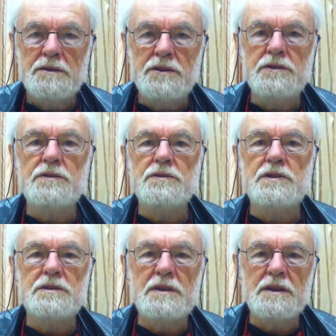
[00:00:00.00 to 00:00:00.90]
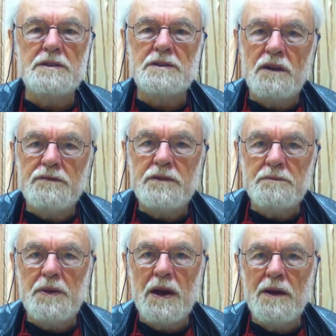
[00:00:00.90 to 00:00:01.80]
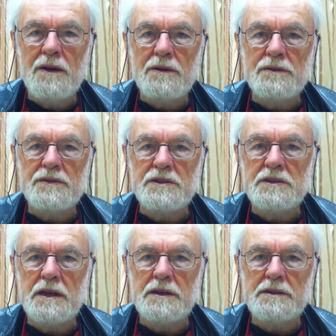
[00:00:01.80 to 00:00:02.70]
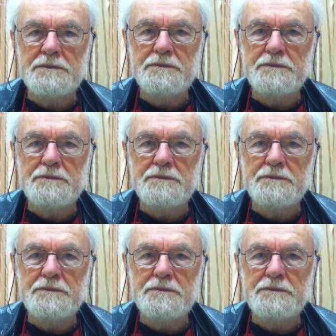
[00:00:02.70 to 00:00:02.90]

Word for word: to use a, a sovereign power of the state,